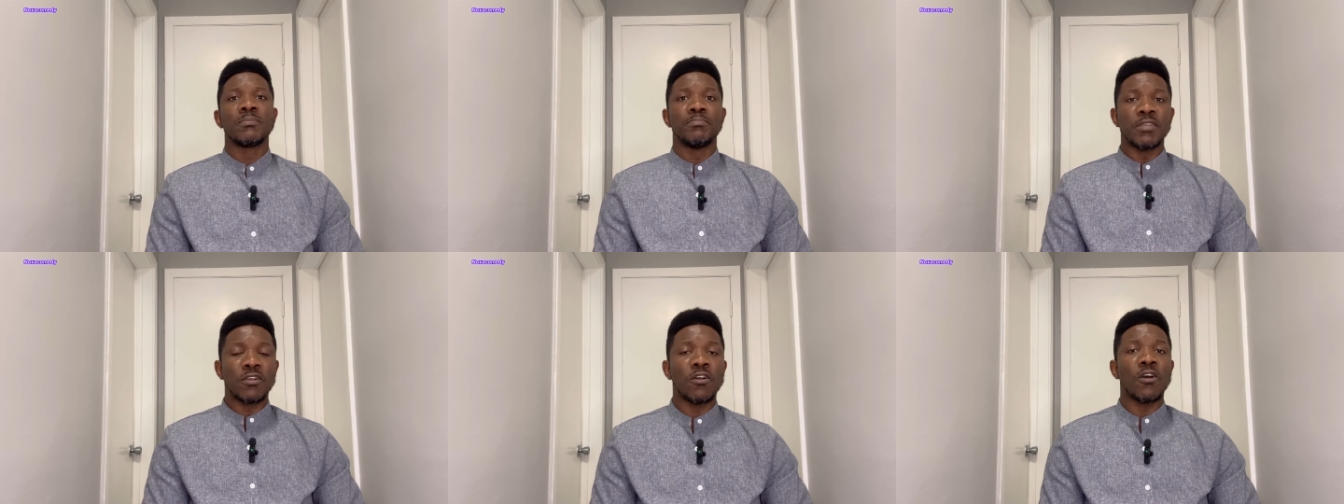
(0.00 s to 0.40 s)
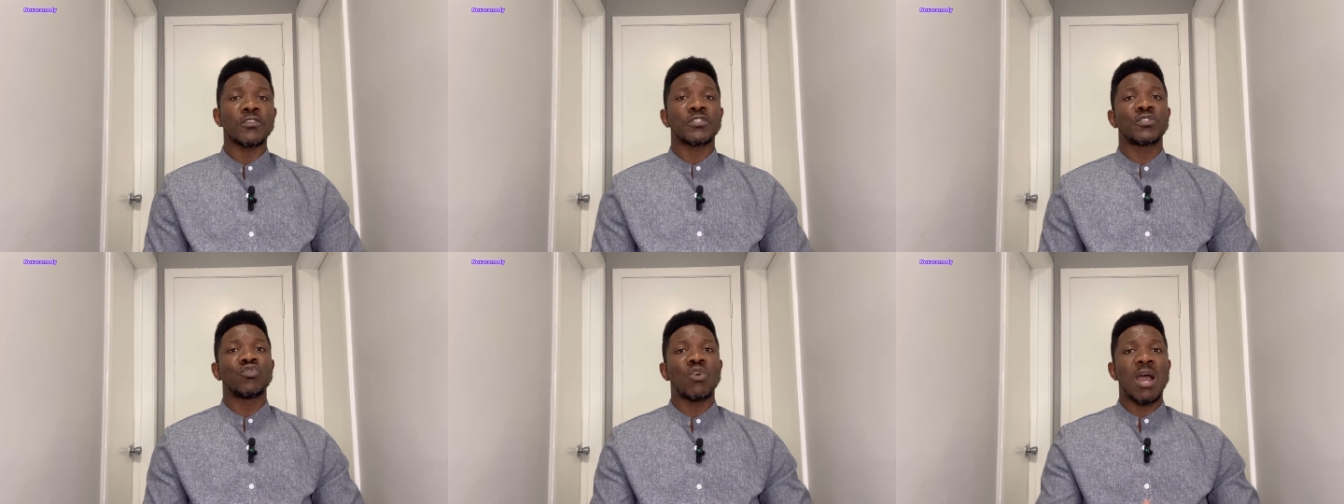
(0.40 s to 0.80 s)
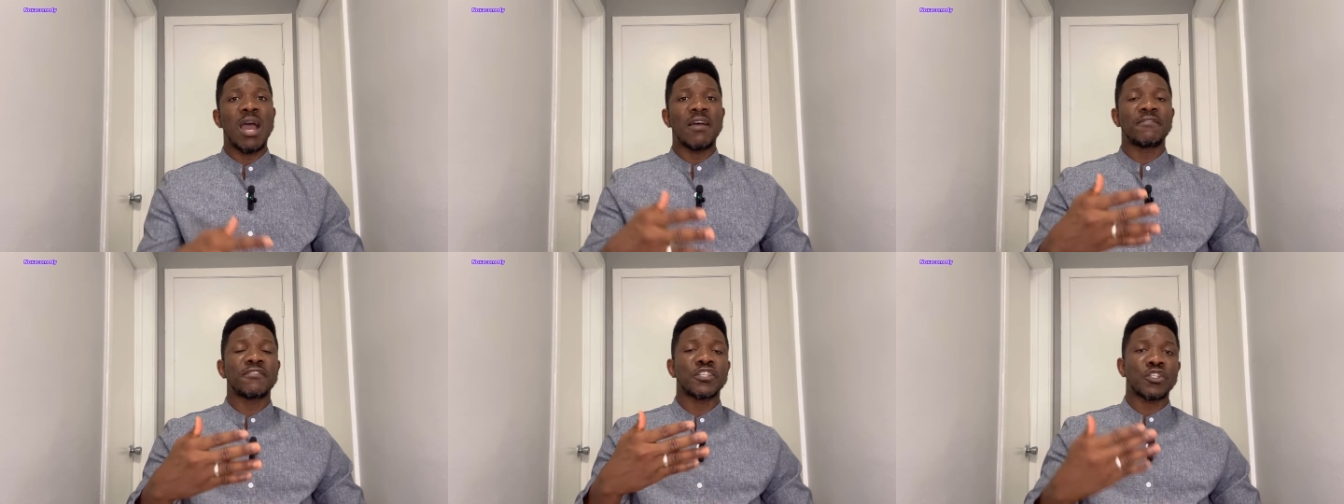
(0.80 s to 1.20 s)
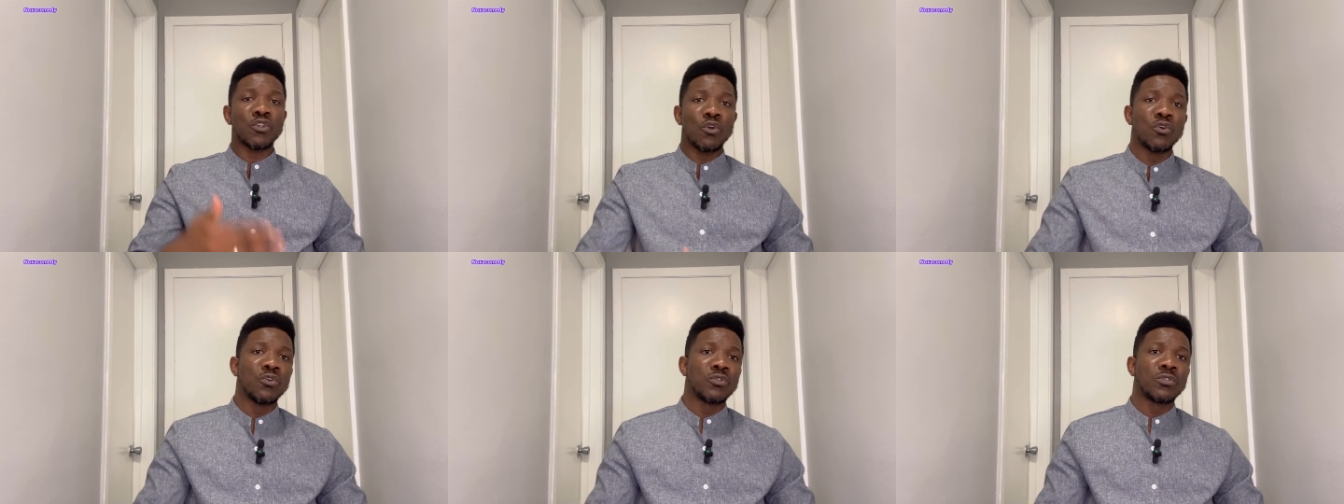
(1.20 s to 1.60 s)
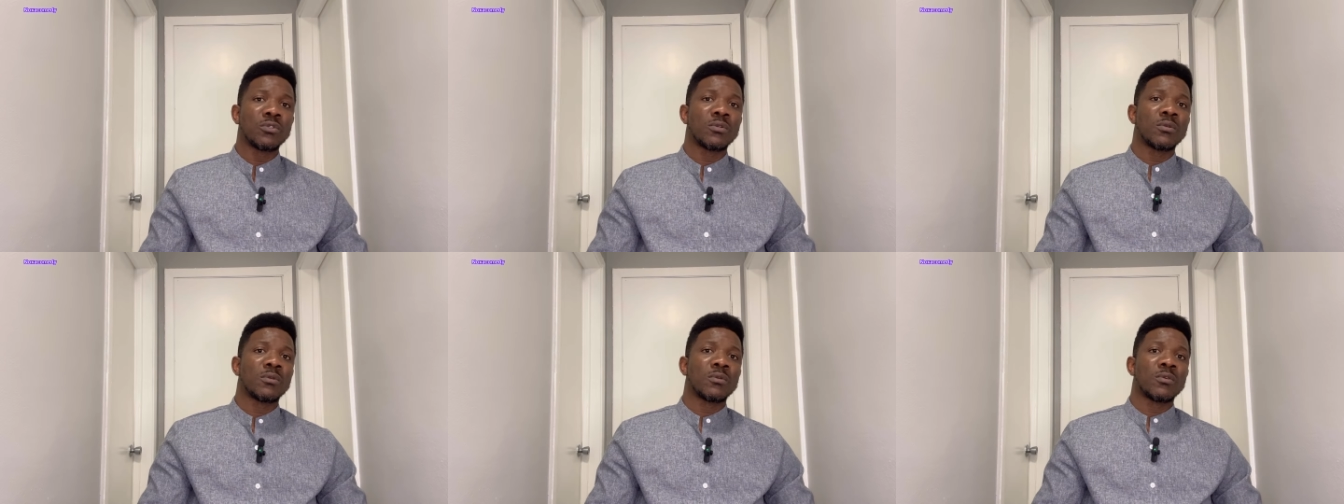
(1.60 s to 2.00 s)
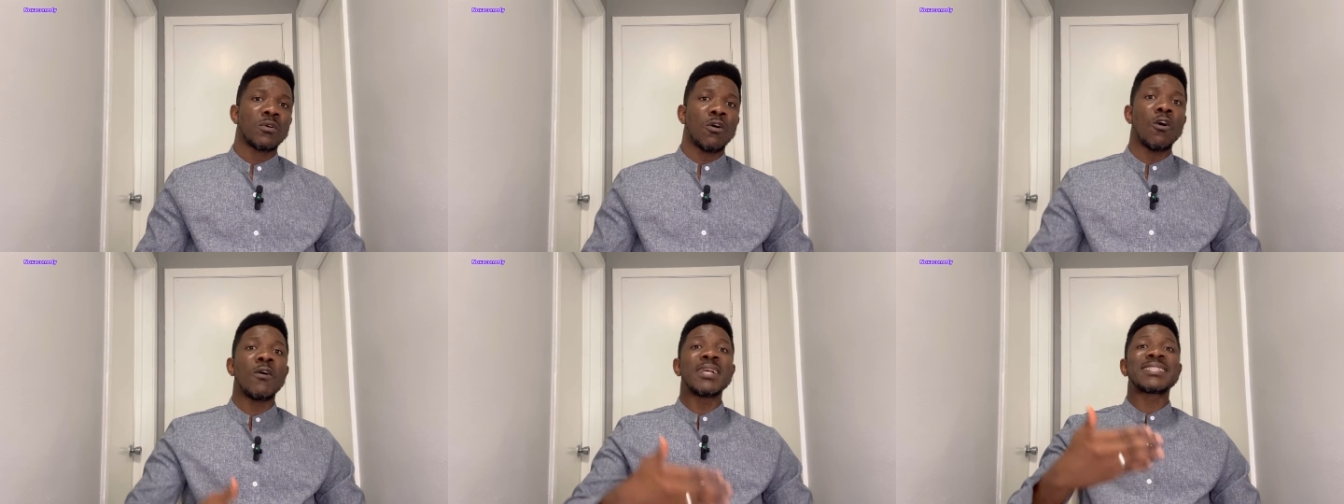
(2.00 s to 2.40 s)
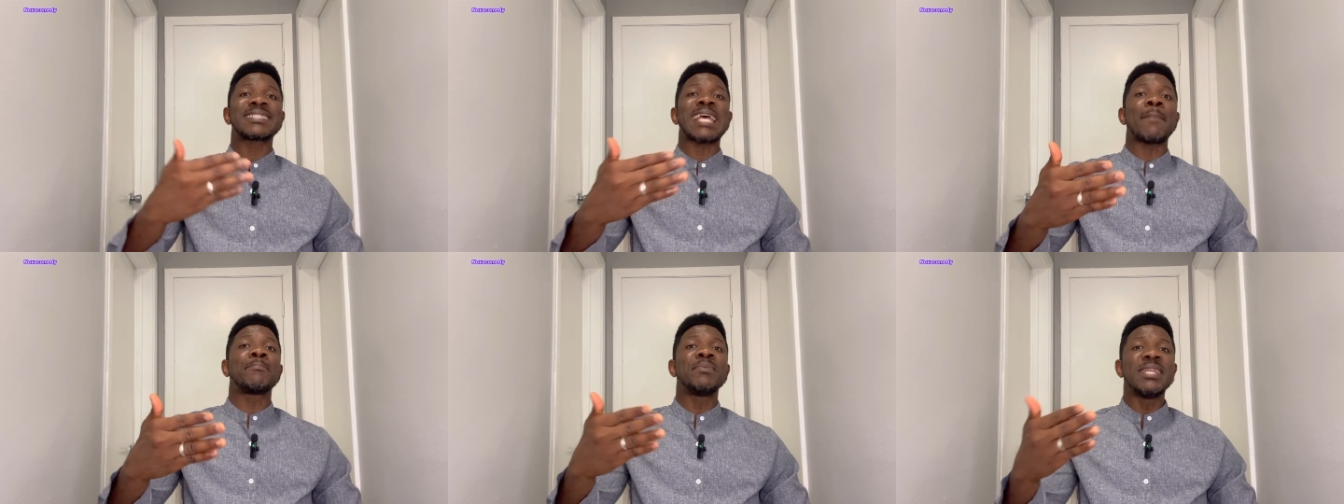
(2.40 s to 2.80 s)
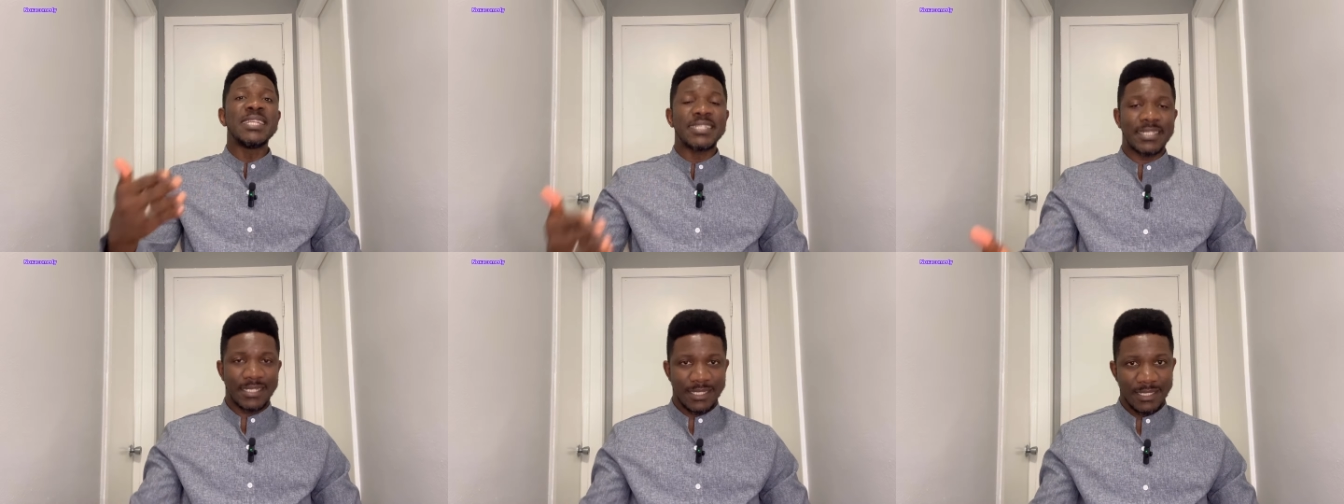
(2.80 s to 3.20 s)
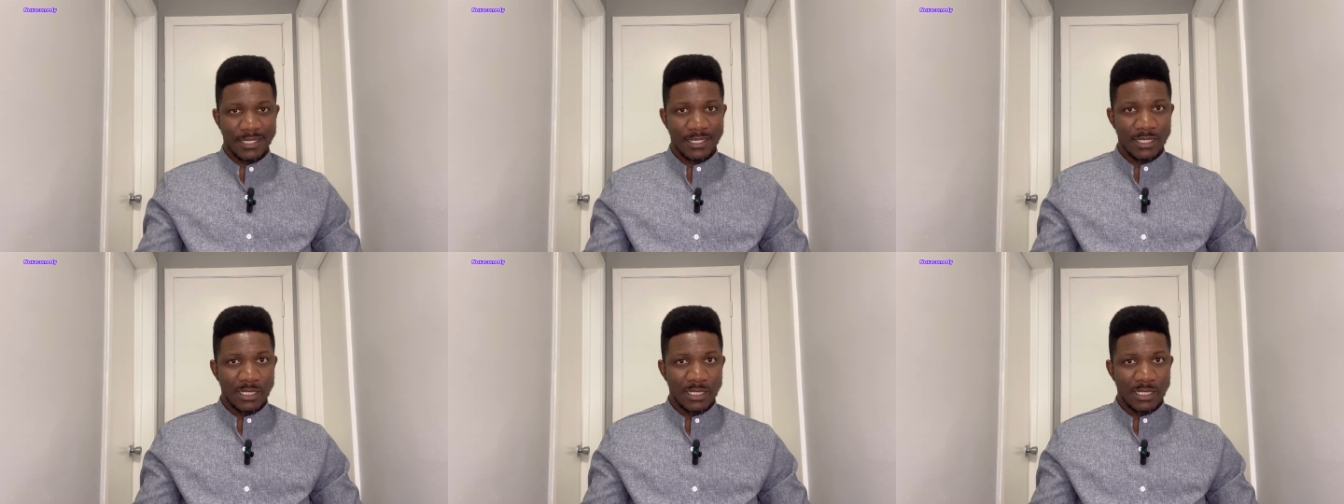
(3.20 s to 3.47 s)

because you have shown or established